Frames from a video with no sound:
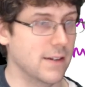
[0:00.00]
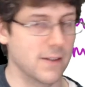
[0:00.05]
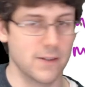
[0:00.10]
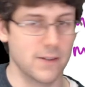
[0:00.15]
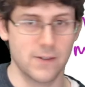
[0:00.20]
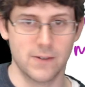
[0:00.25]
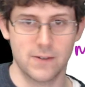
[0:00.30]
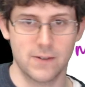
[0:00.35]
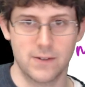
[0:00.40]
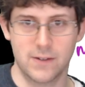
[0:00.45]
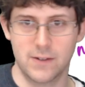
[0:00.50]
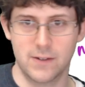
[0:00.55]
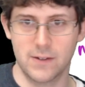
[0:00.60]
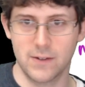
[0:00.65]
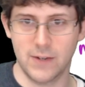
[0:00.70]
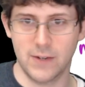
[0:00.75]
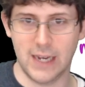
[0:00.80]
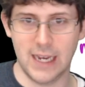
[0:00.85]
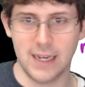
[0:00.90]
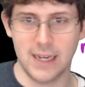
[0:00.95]
Oh,
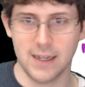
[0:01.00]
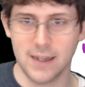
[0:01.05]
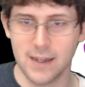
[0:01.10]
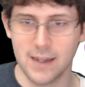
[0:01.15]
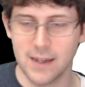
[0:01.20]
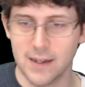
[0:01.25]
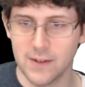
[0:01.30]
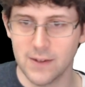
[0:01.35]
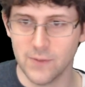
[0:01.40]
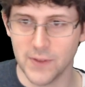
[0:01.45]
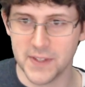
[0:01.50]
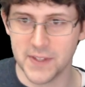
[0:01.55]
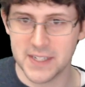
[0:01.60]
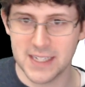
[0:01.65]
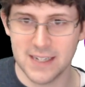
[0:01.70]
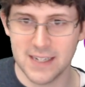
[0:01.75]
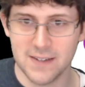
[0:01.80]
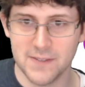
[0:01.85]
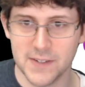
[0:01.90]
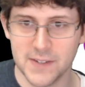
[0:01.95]
okay. Well,
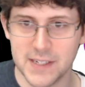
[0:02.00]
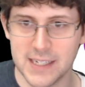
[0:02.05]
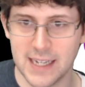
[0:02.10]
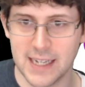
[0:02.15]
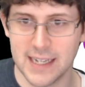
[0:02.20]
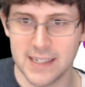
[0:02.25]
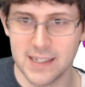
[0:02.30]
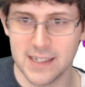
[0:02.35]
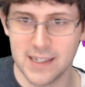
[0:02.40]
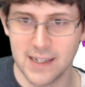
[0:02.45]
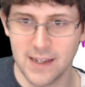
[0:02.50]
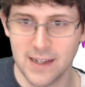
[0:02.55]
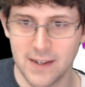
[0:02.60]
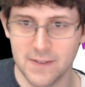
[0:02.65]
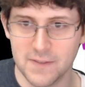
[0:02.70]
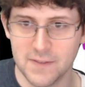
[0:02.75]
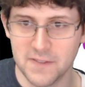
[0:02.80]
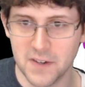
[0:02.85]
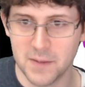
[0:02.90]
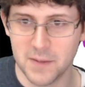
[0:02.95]
this interval says
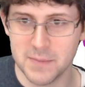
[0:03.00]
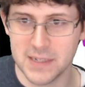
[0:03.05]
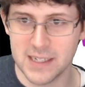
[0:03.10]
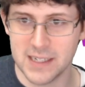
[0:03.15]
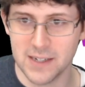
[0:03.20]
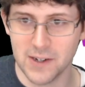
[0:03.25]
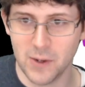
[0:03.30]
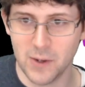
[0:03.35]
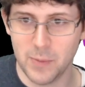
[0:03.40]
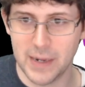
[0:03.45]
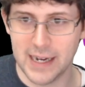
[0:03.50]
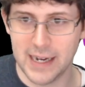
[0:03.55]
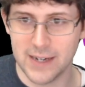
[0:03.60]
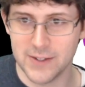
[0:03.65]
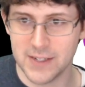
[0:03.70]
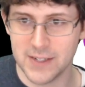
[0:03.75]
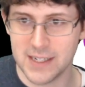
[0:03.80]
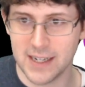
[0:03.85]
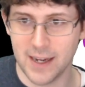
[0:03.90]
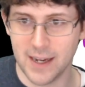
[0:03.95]
from 0
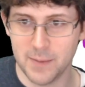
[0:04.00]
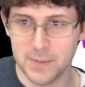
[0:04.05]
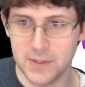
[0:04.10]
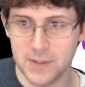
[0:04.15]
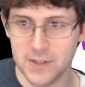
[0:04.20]
pounds up to